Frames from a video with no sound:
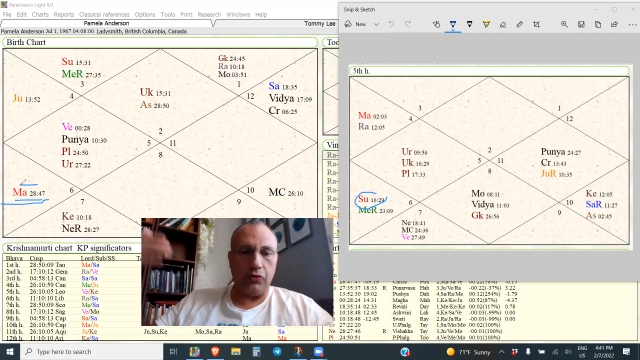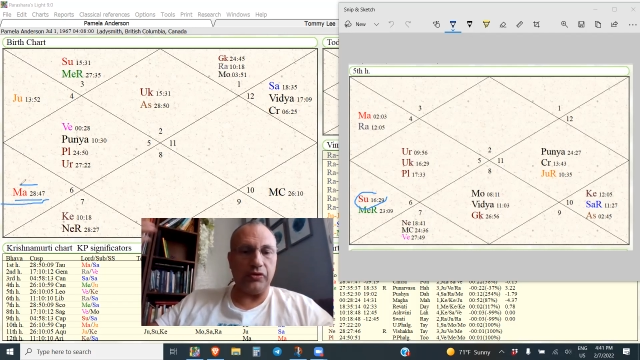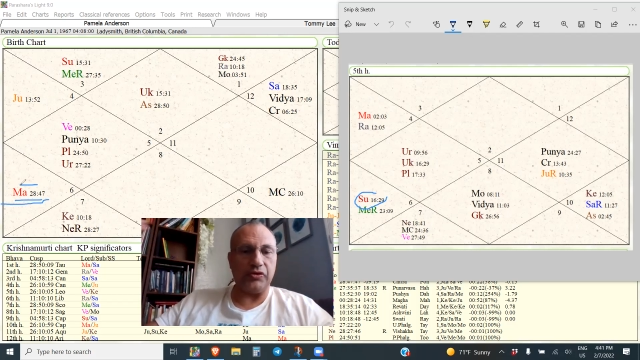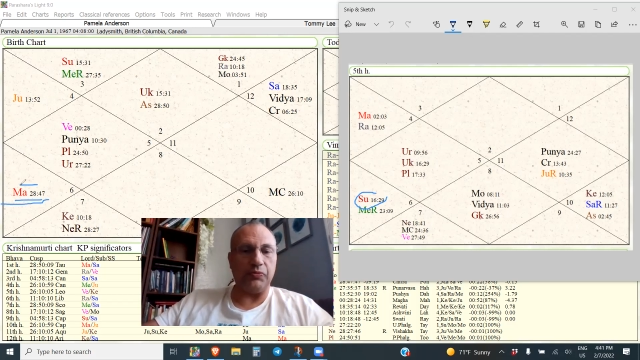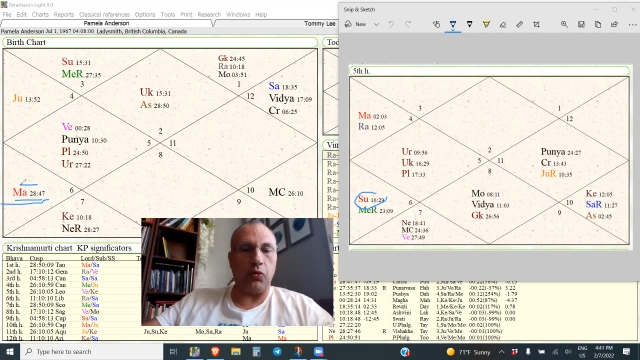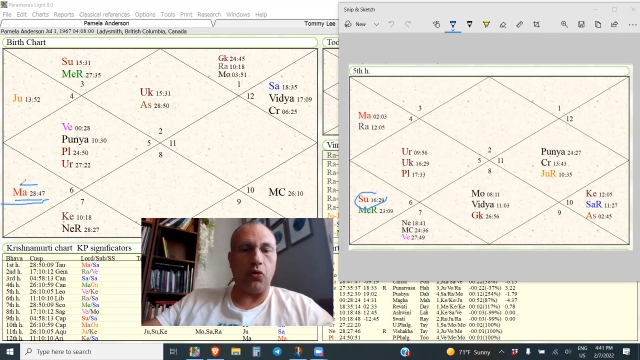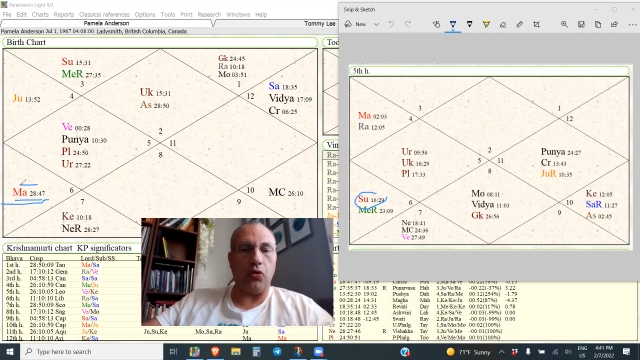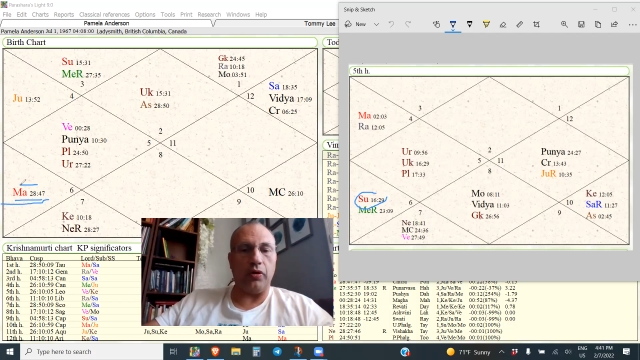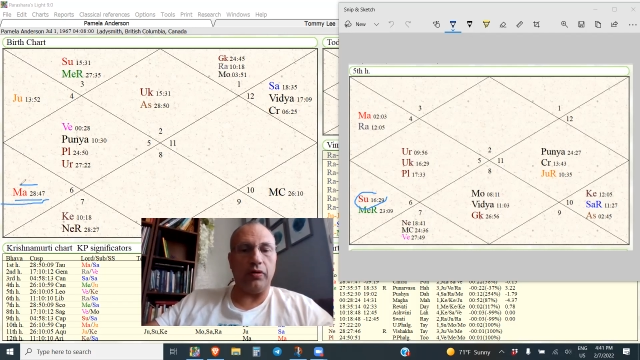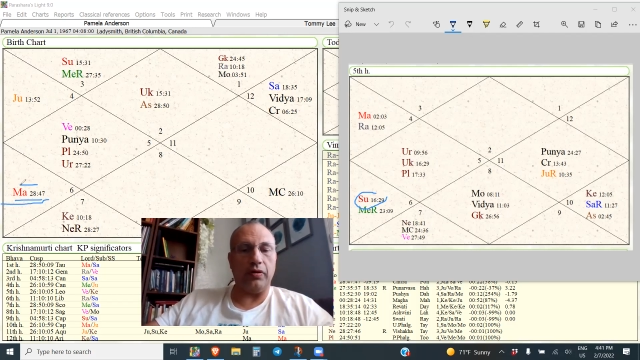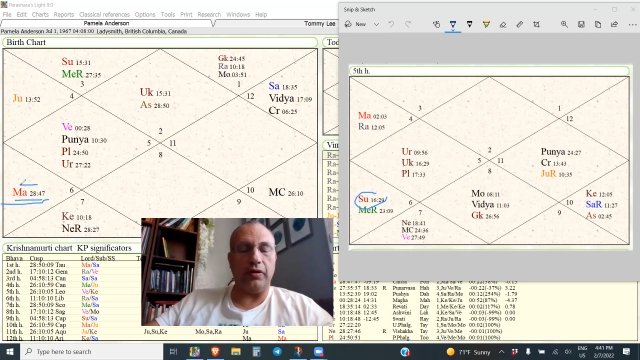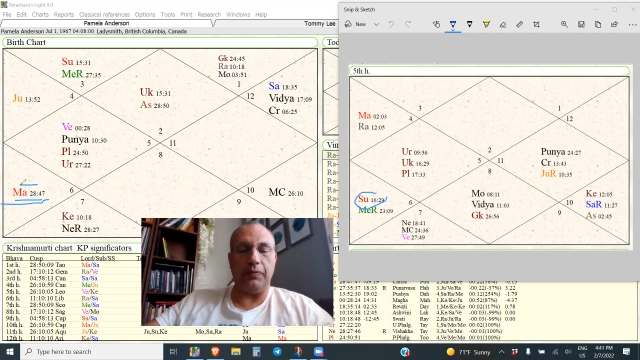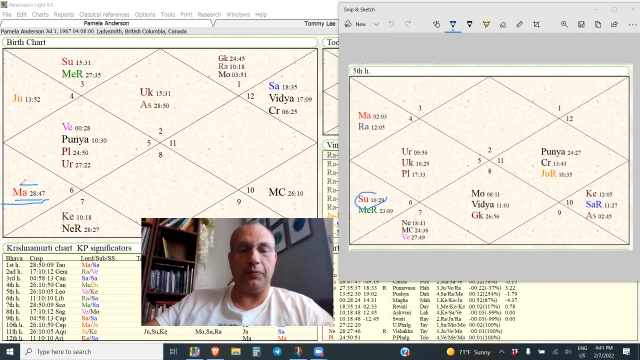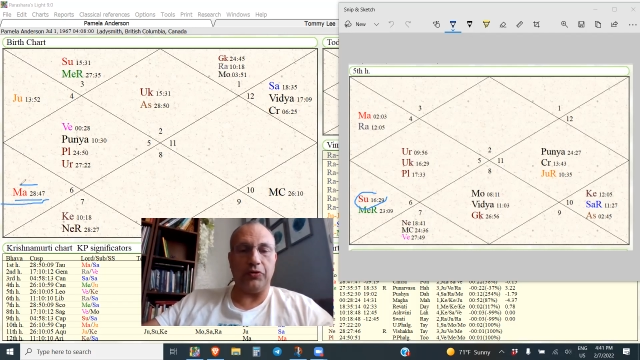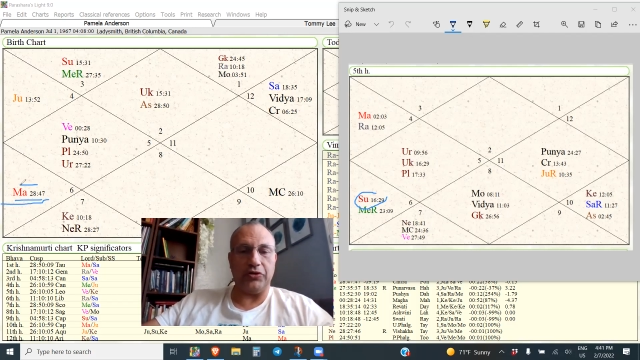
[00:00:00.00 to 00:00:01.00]
who is
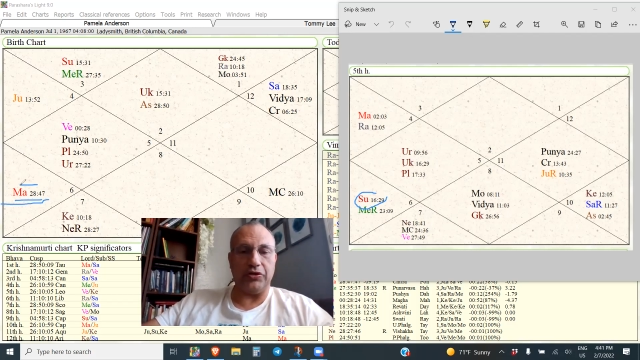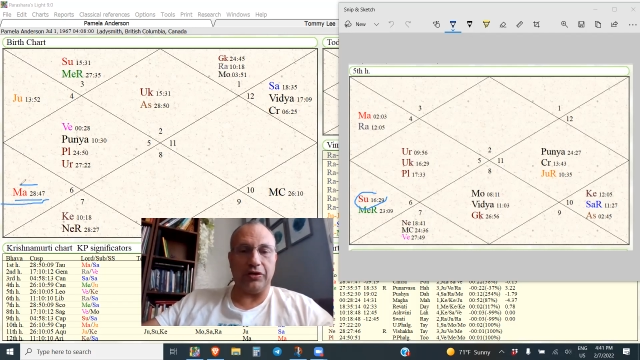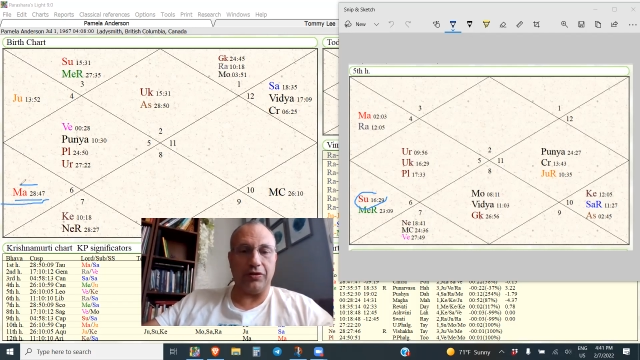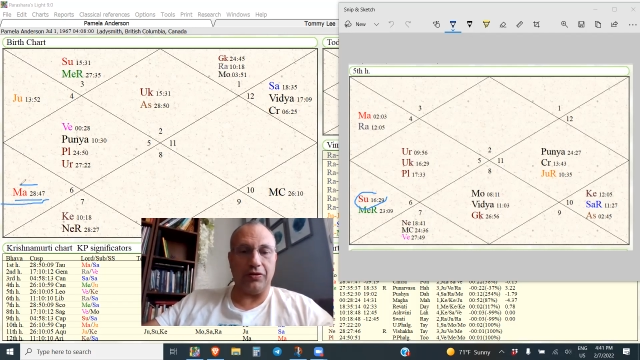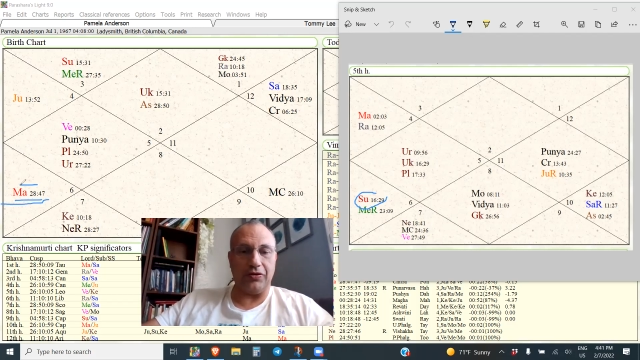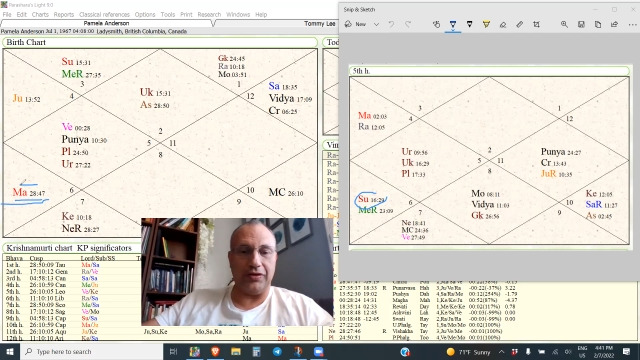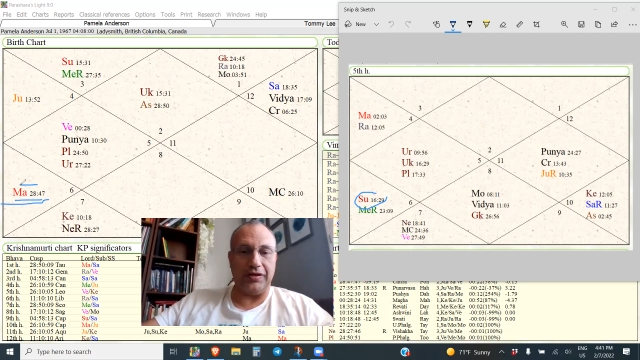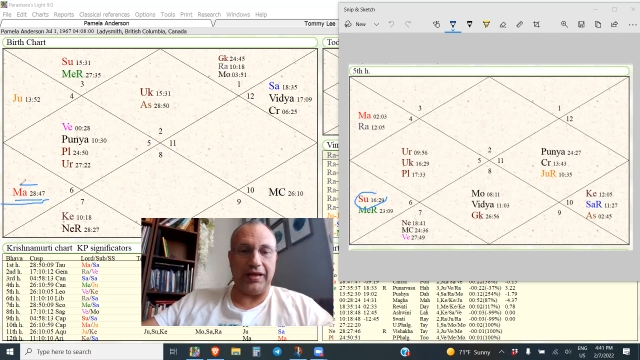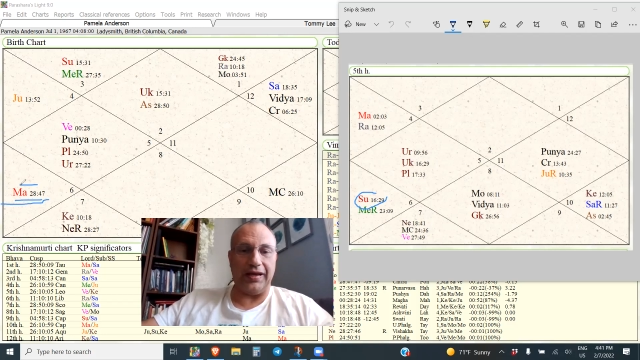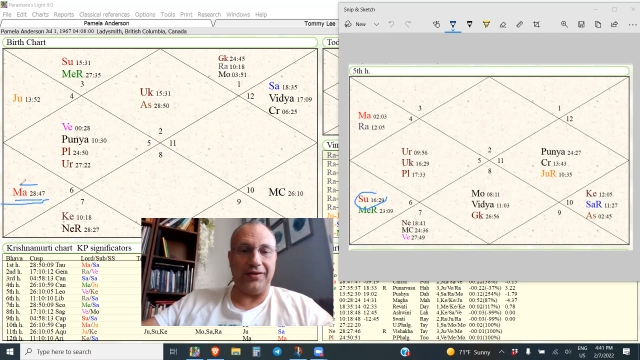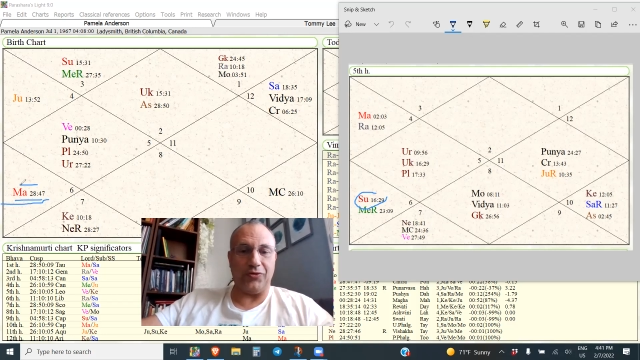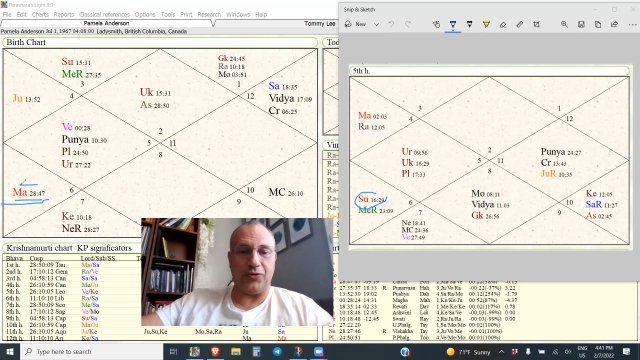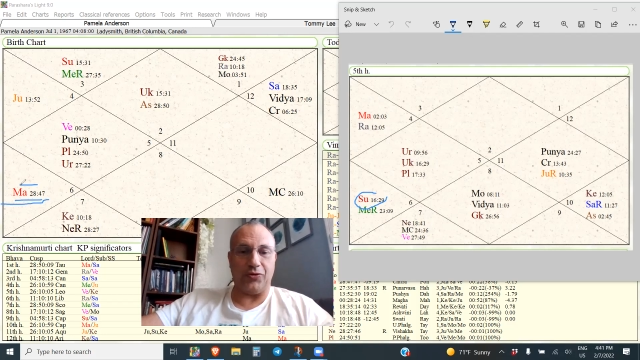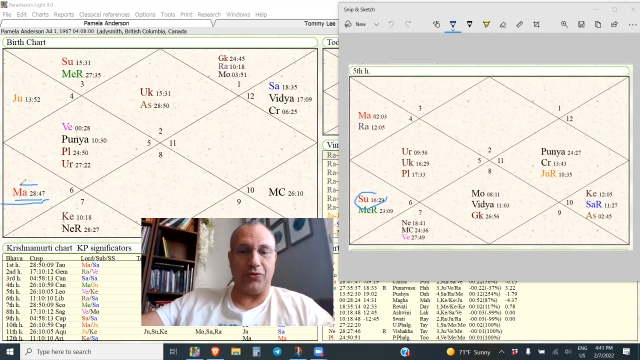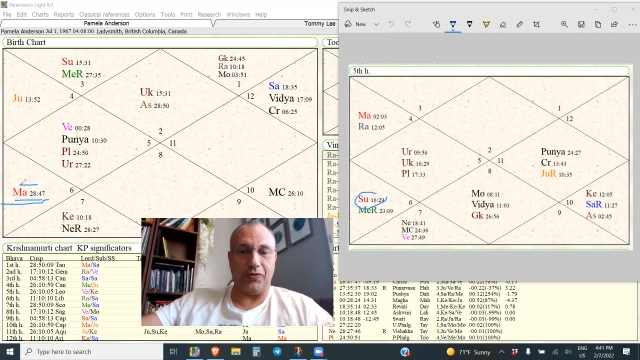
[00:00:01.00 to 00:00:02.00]
born in a particular
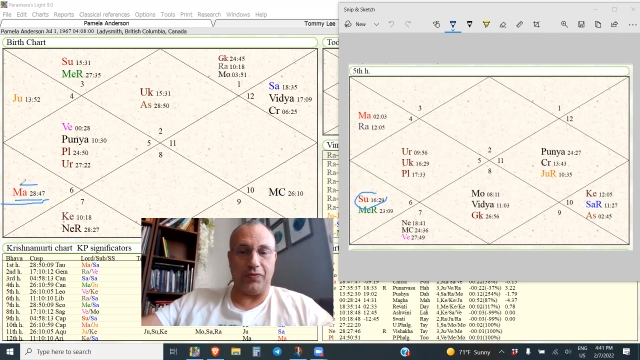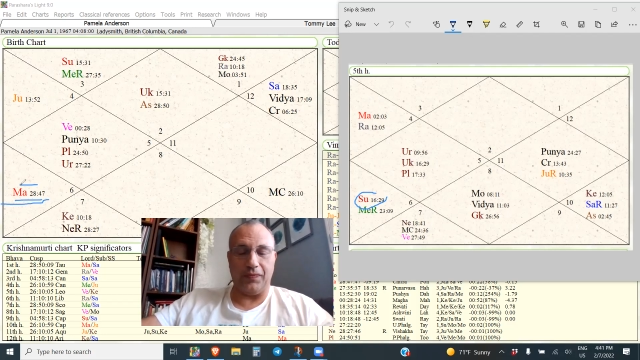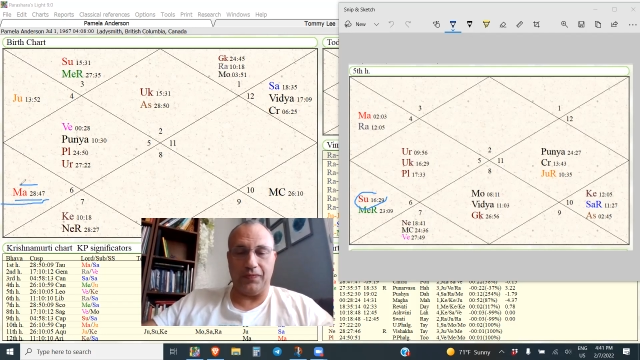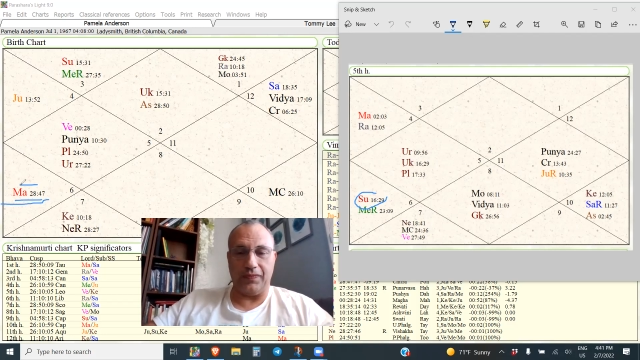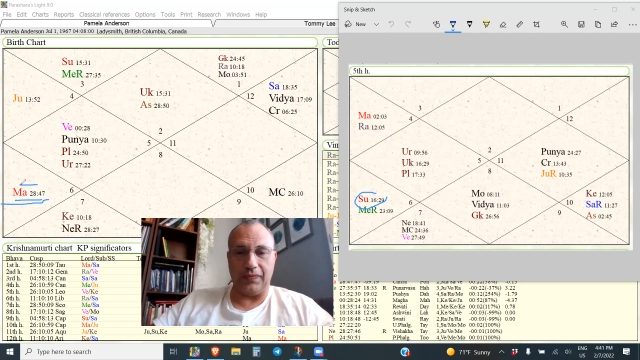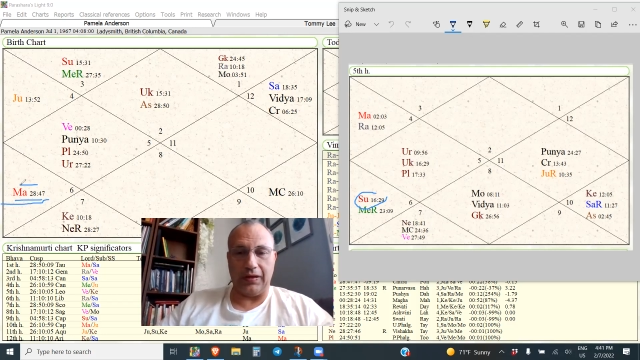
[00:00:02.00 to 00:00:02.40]
date or,